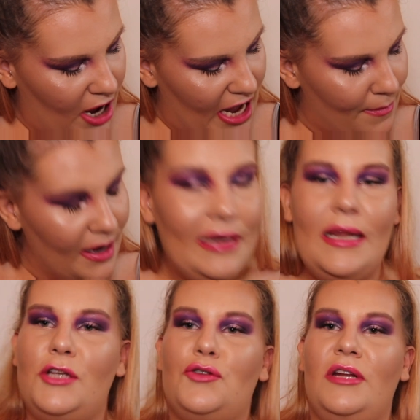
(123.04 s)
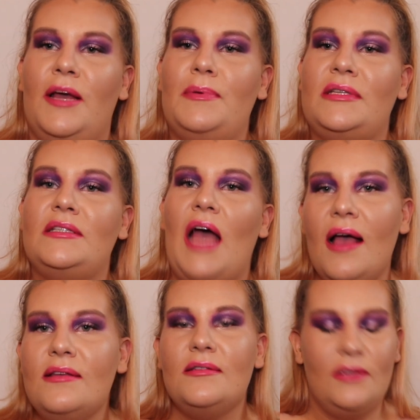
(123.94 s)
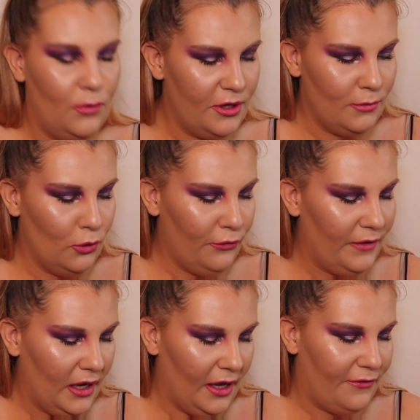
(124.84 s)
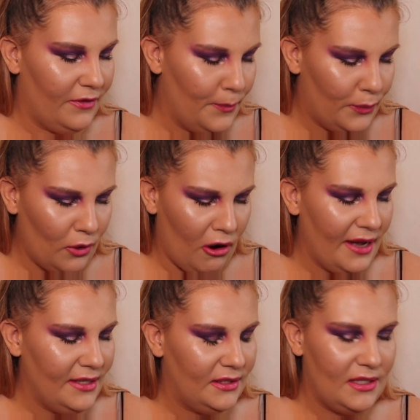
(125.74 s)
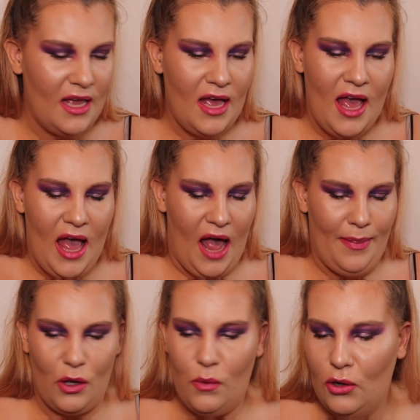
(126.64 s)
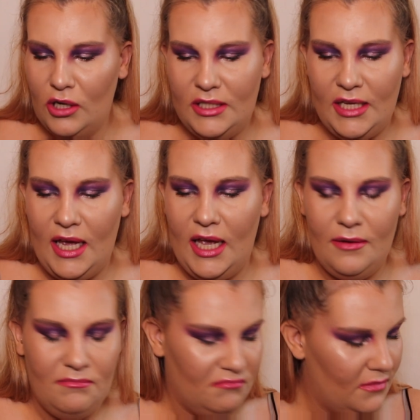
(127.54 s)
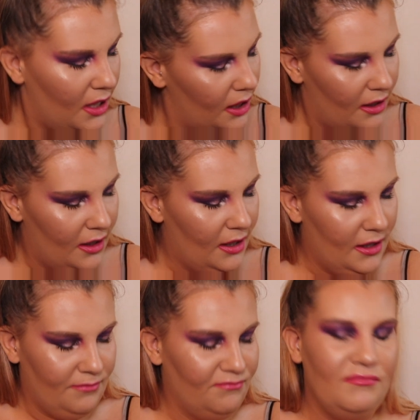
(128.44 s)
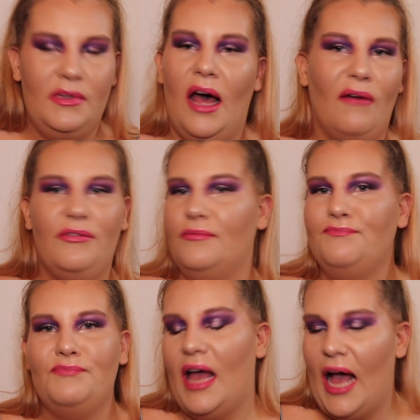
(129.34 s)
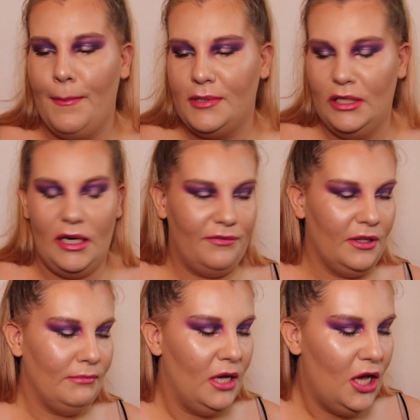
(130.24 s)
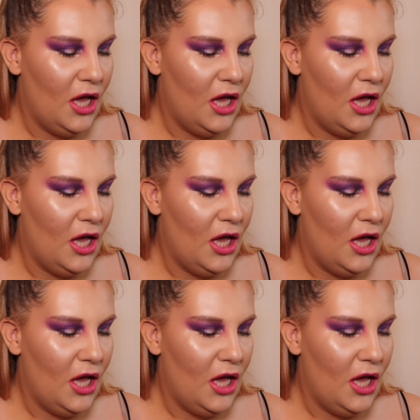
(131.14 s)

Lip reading: I am literally obsessed with Morphe. Like, for the price and the quality, love, absolutely love them.